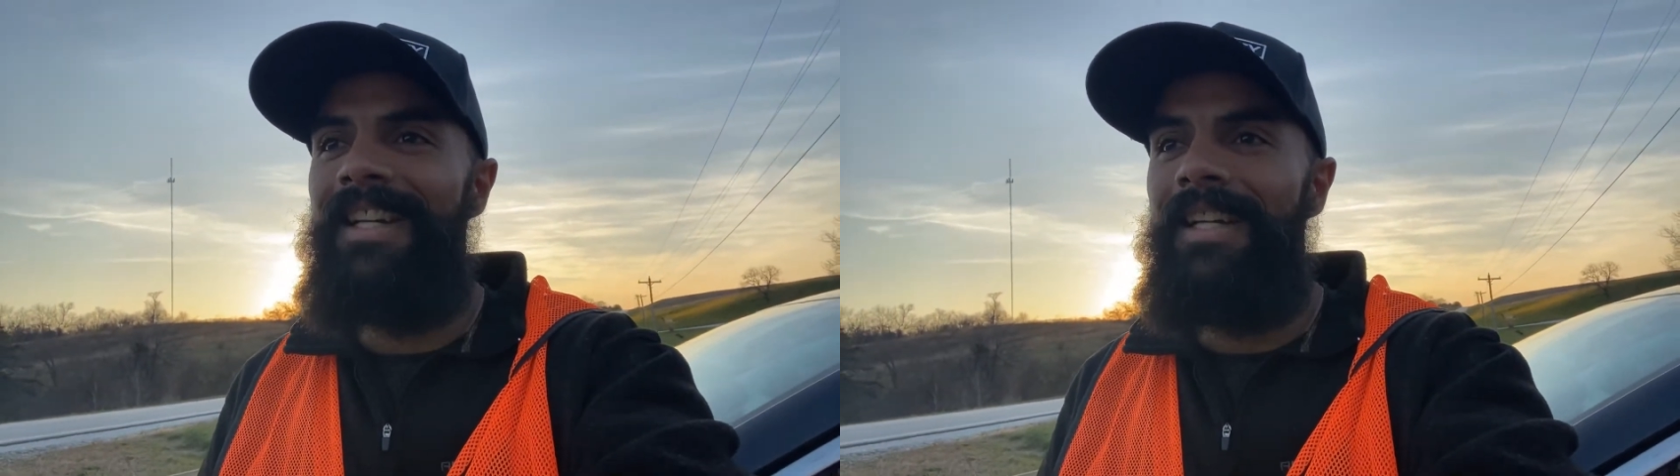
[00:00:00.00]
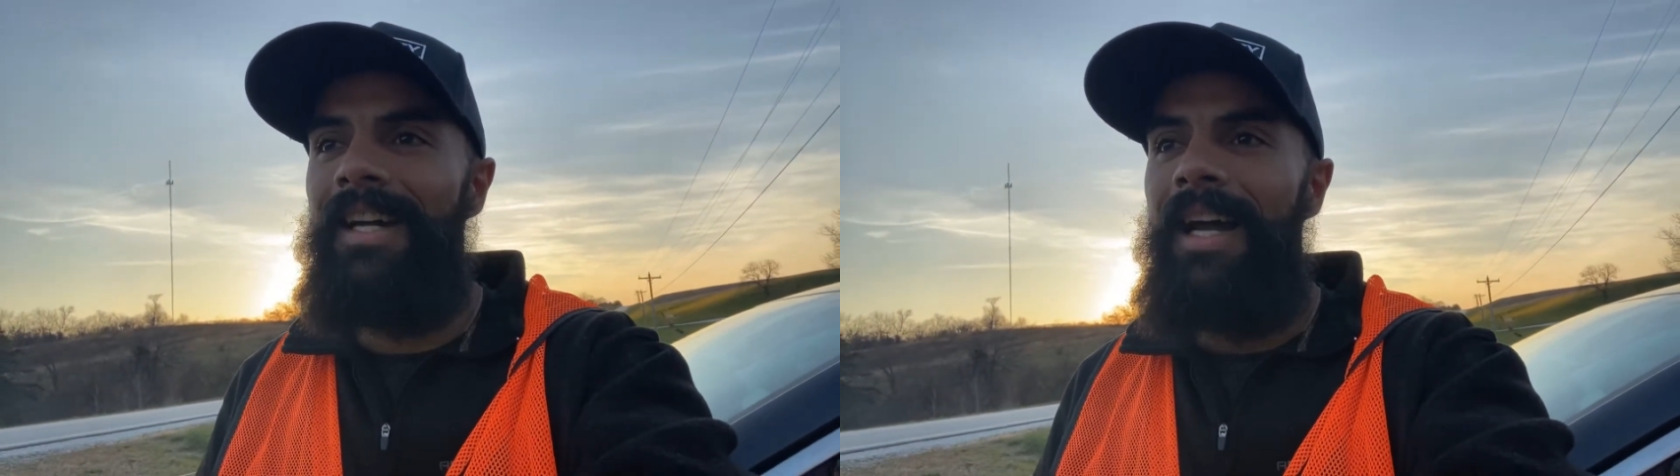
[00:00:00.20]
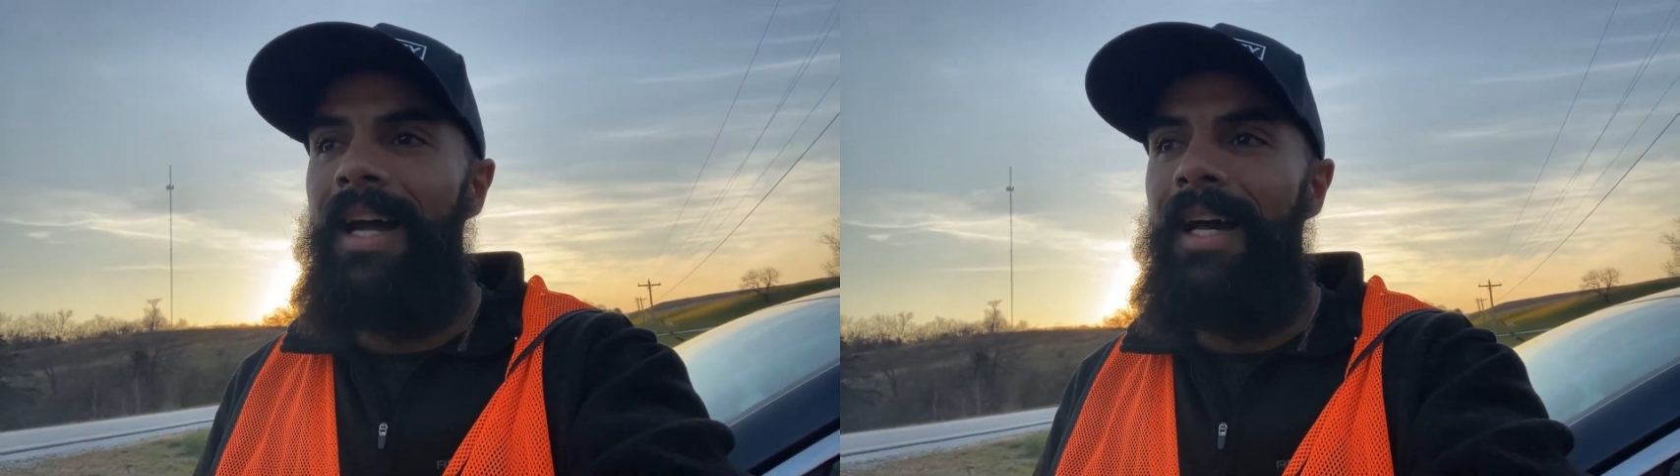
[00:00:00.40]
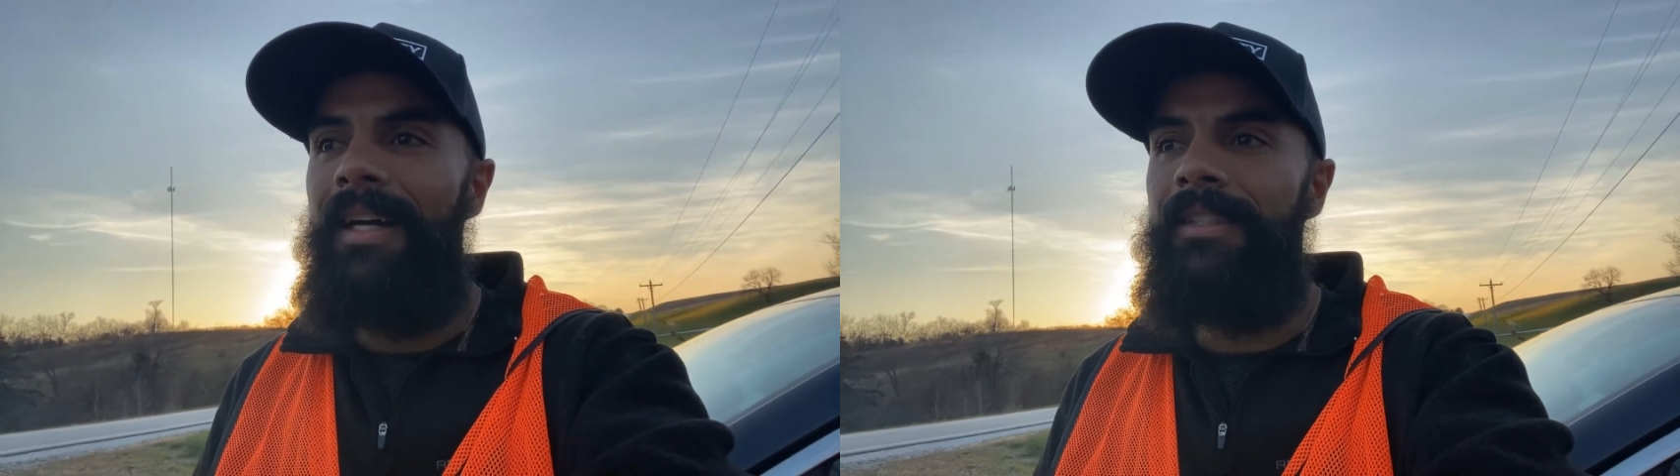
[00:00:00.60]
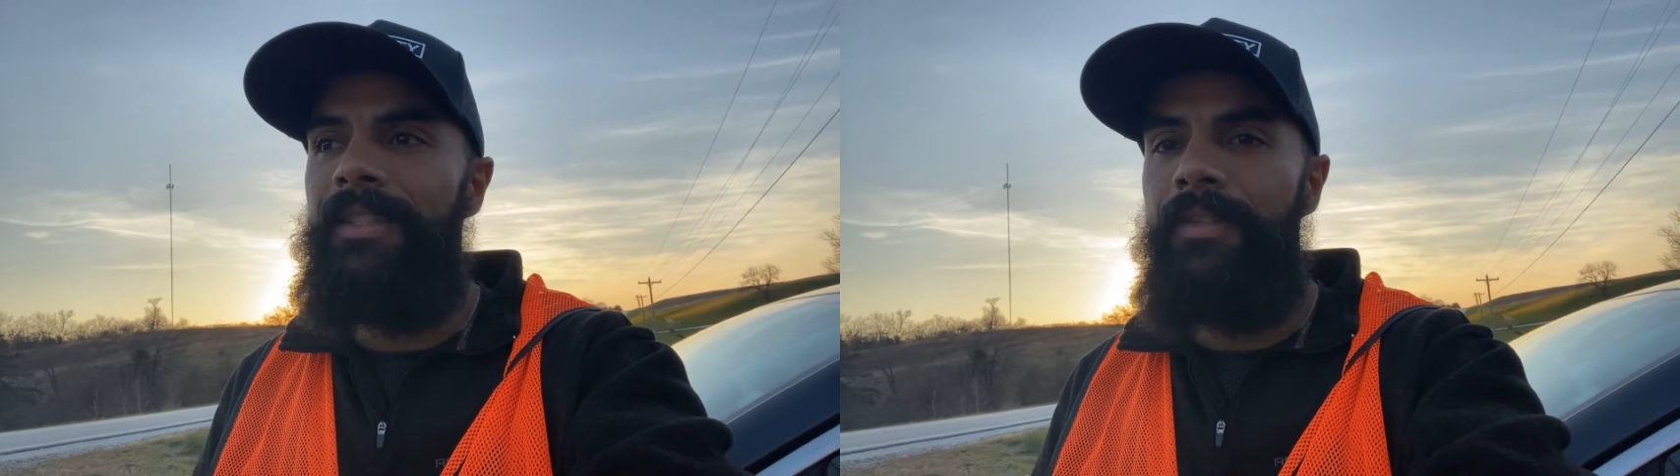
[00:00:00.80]

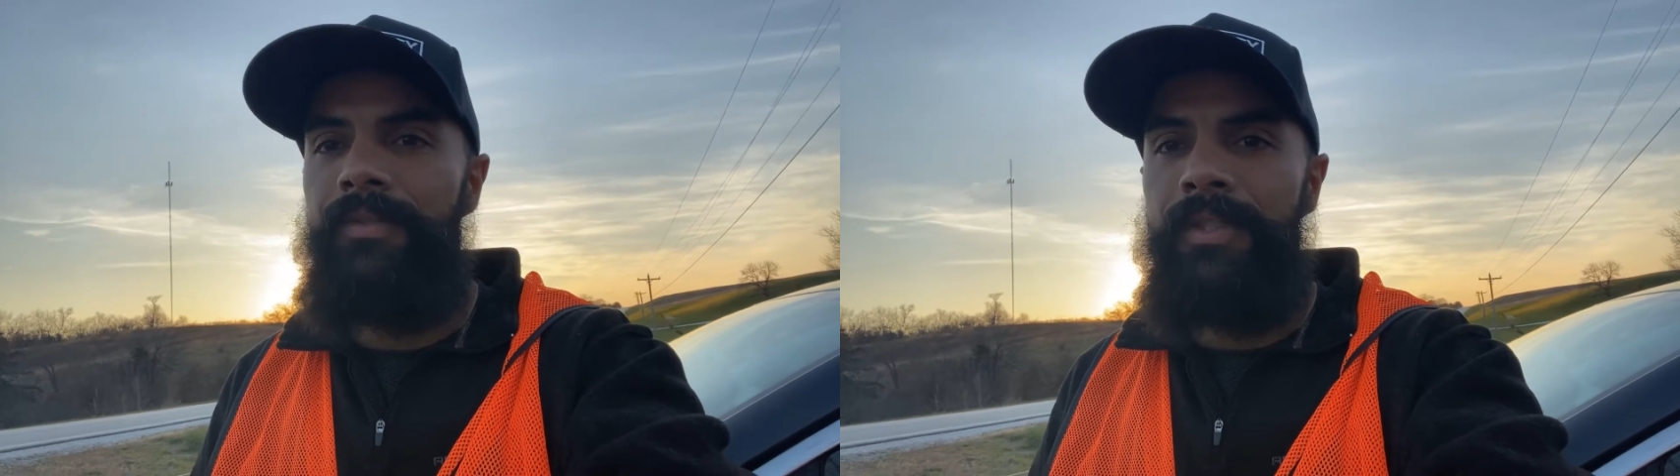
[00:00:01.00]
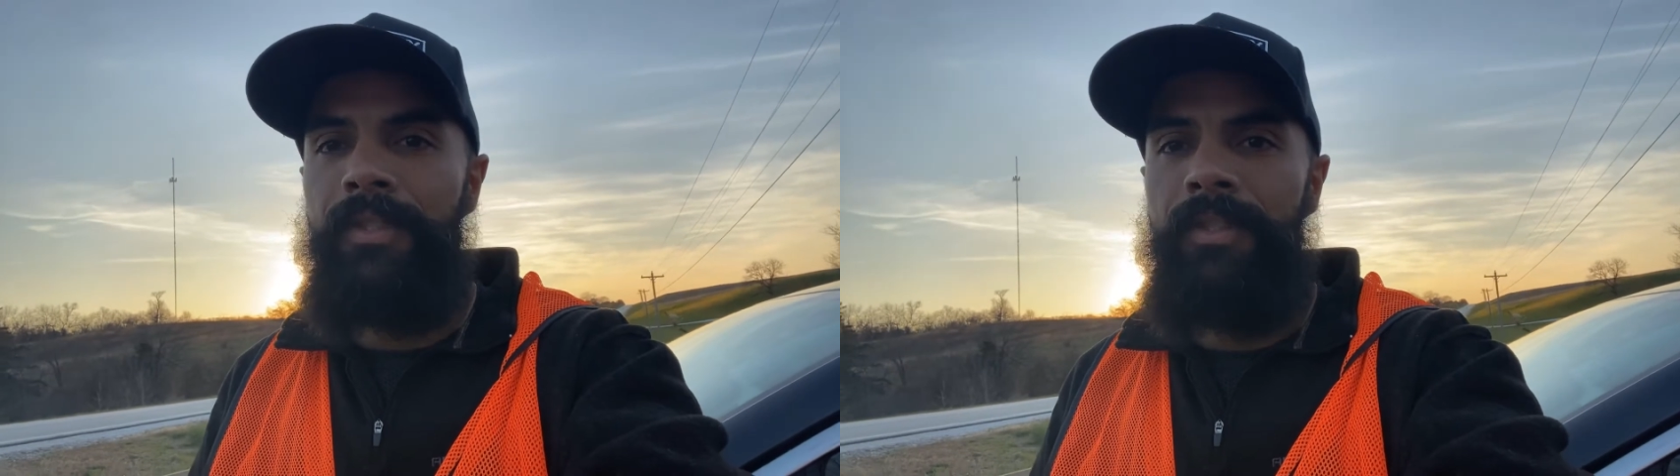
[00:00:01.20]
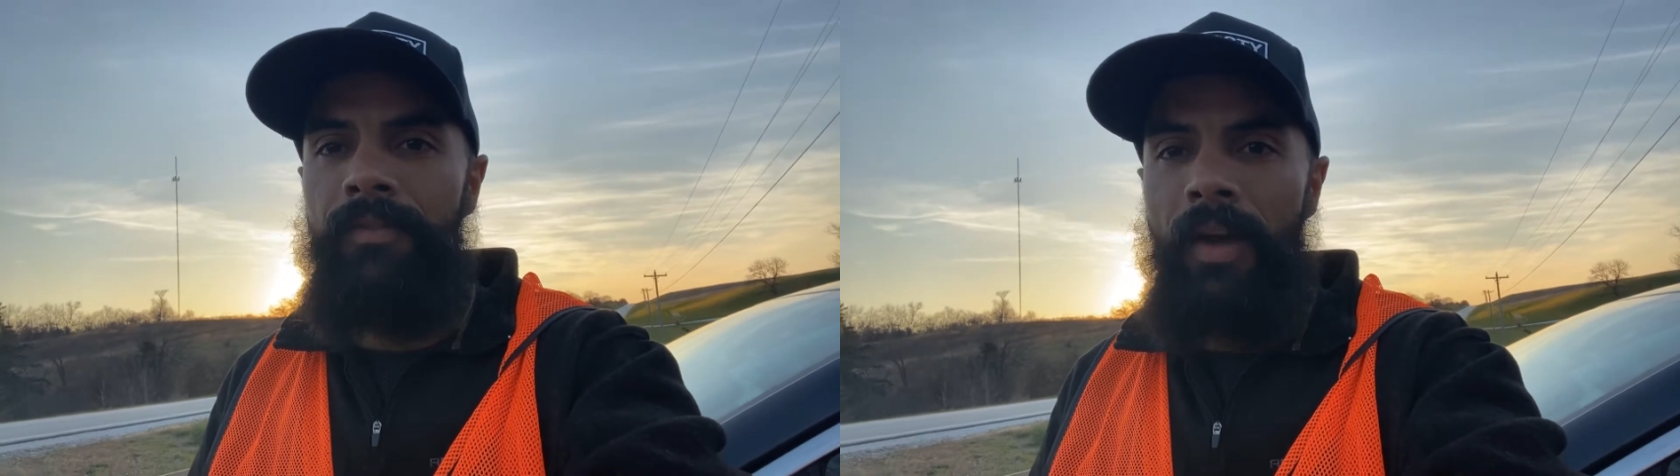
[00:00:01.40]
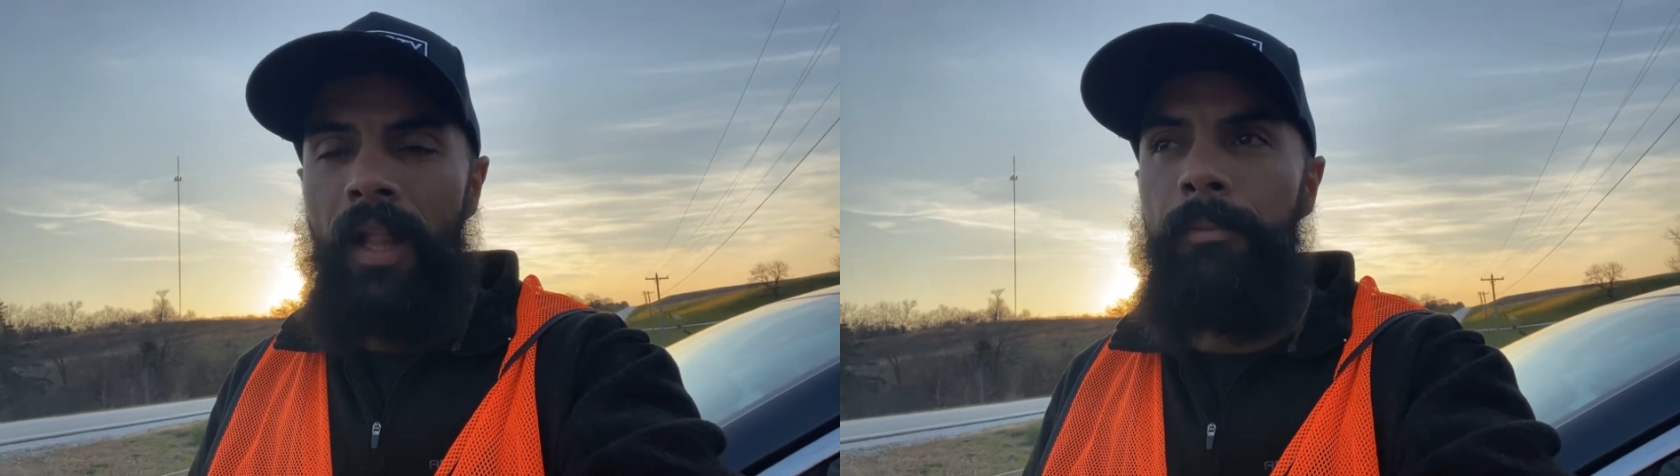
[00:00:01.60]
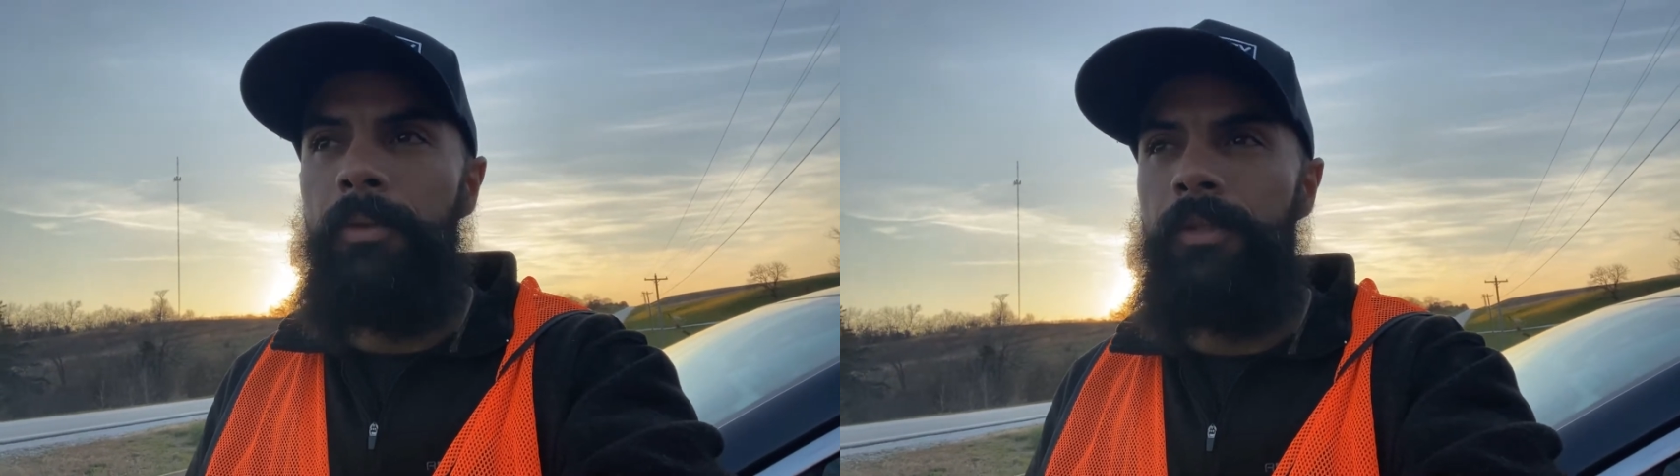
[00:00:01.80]
to develop and